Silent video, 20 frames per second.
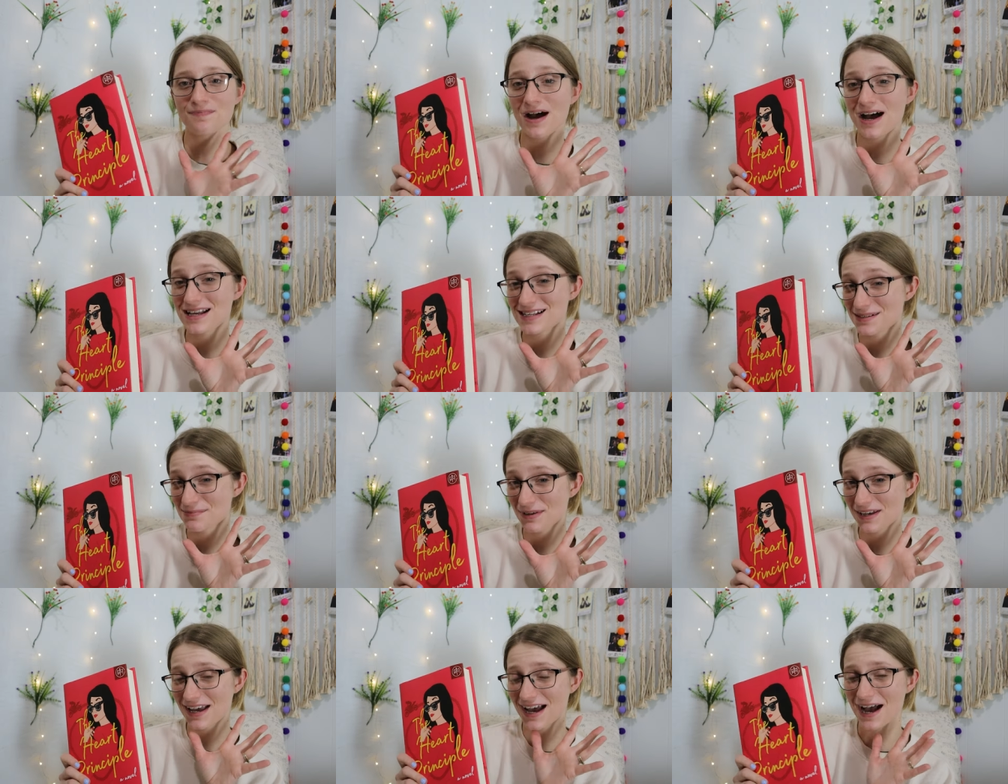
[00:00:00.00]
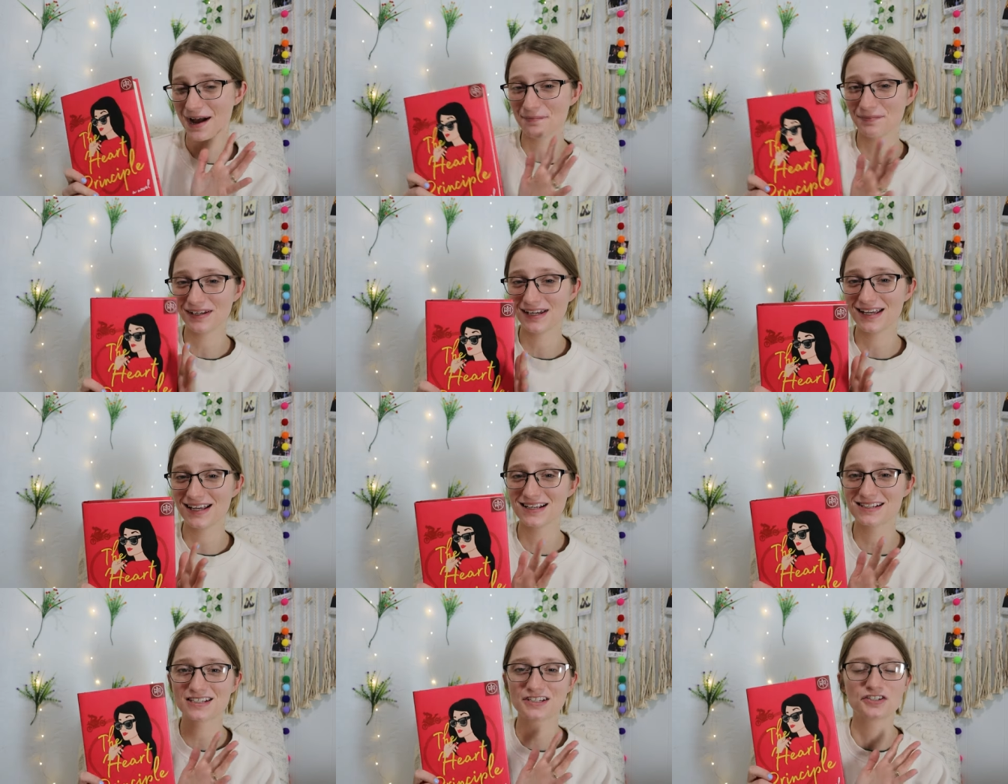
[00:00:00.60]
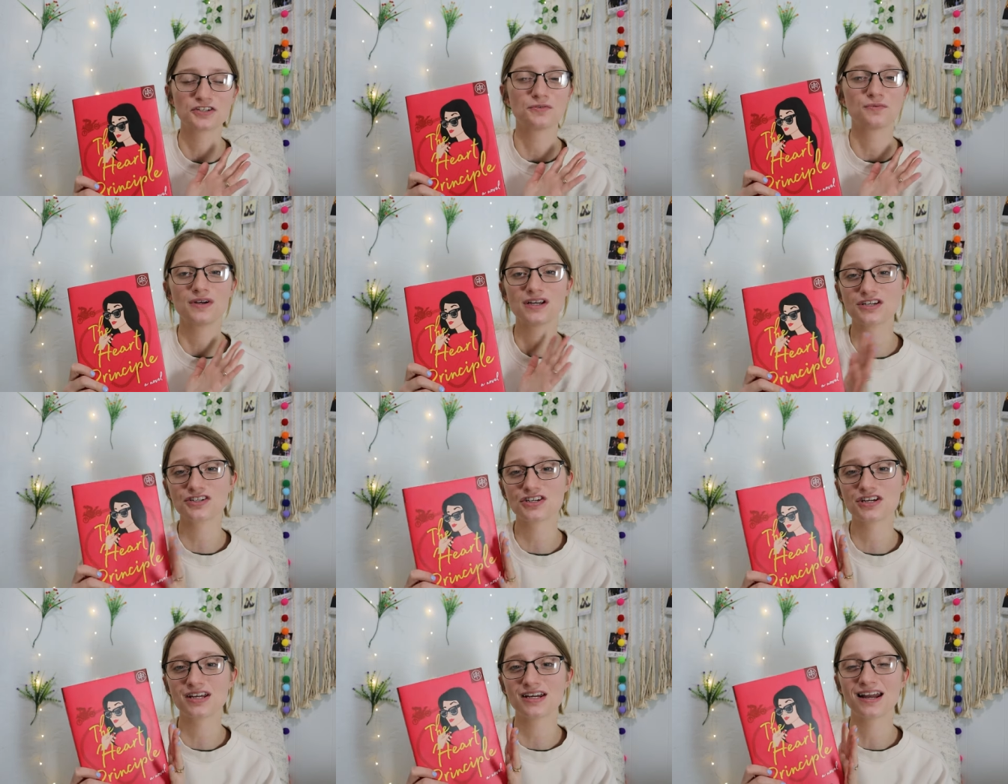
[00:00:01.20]
possibly comedy
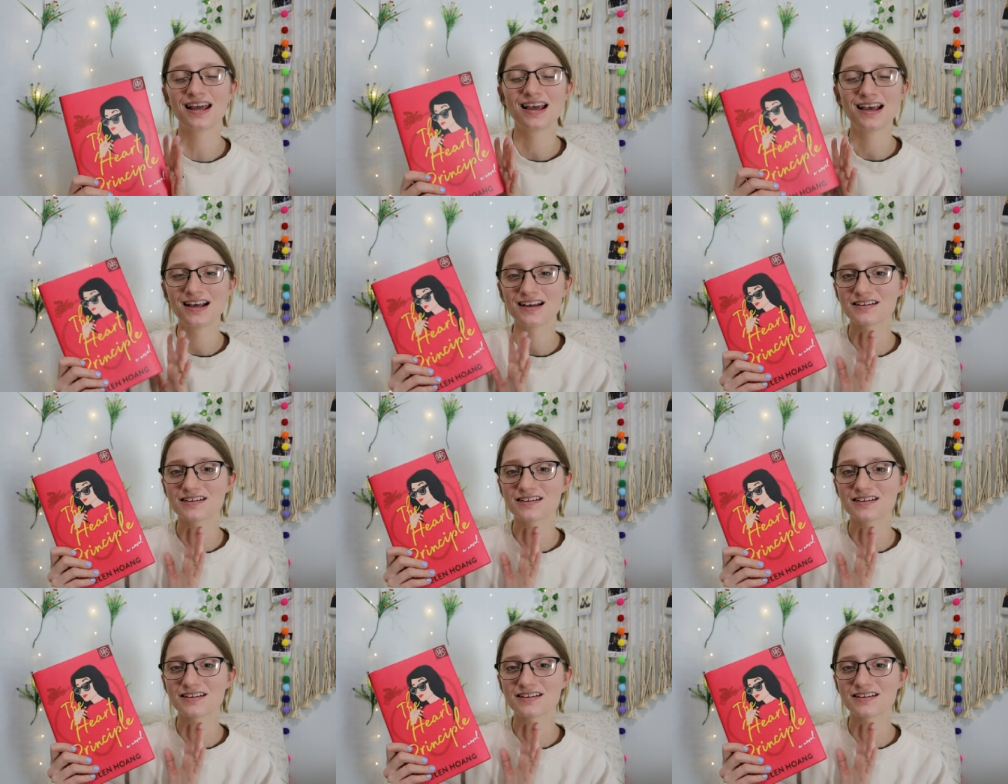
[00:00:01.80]
situation.